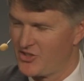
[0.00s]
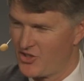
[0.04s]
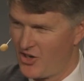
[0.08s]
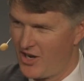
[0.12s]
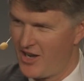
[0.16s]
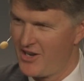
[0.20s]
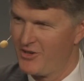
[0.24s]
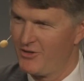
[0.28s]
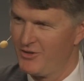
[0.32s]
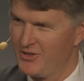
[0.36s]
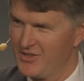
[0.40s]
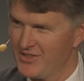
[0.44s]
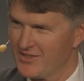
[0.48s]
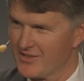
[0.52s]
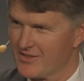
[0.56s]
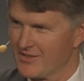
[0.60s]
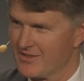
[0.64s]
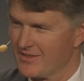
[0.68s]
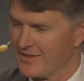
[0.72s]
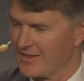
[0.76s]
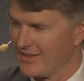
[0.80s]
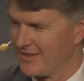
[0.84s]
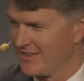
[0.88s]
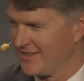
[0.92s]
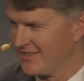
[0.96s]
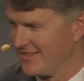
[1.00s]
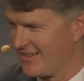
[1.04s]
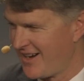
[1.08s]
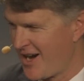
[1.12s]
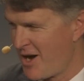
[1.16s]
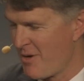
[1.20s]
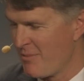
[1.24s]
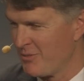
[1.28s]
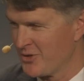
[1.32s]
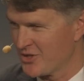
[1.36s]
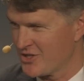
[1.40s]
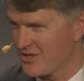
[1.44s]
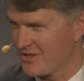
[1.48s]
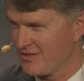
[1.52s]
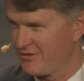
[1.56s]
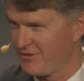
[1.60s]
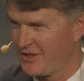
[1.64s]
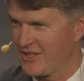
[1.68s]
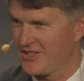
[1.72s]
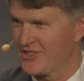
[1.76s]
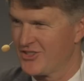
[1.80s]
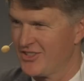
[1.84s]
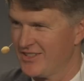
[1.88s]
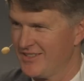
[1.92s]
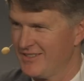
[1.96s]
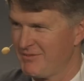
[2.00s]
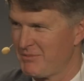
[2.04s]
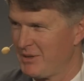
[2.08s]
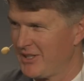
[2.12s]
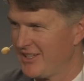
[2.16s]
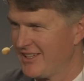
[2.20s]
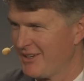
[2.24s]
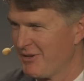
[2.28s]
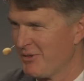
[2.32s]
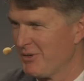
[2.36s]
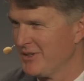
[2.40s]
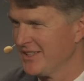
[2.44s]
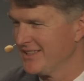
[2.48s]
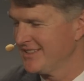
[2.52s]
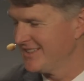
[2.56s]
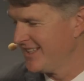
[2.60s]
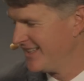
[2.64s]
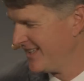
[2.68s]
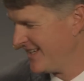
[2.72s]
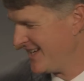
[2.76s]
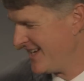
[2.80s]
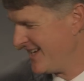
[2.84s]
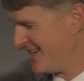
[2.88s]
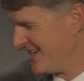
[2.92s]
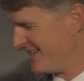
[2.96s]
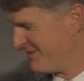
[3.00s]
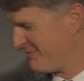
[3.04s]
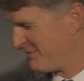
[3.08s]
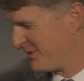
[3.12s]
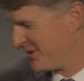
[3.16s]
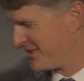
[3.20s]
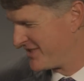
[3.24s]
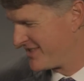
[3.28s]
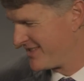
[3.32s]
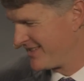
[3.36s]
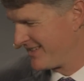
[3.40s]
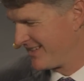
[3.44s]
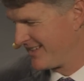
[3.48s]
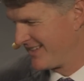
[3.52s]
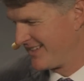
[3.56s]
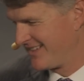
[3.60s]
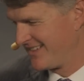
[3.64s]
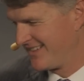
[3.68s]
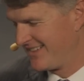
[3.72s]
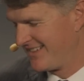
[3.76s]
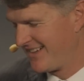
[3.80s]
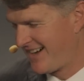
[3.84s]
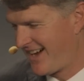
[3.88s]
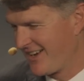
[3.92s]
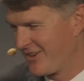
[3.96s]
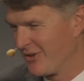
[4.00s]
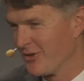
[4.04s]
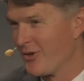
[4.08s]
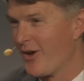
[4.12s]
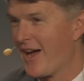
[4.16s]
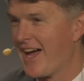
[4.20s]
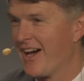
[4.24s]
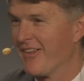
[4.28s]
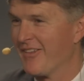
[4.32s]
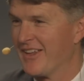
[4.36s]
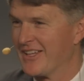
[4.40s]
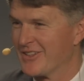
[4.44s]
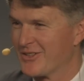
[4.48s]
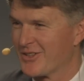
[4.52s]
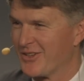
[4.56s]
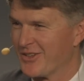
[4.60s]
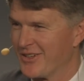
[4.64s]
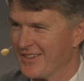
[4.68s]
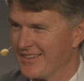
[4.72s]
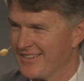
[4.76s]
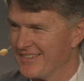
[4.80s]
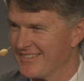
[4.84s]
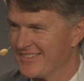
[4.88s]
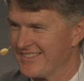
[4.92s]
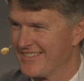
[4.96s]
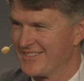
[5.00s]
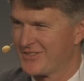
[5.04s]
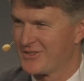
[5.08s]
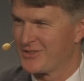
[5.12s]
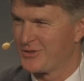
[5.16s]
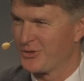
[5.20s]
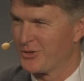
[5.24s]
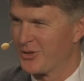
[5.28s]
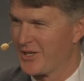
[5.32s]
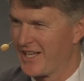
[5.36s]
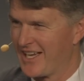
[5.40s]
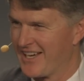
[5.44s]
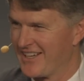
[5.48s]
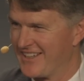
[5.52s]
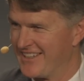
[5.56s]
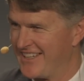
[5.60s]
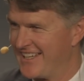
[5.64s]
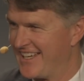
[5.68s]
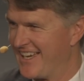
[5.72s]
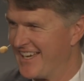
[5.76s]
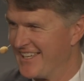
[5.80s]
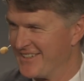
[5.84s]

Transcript: genres, uh, Amish fiction being one, but uh, I don't know how that's going to sort out in the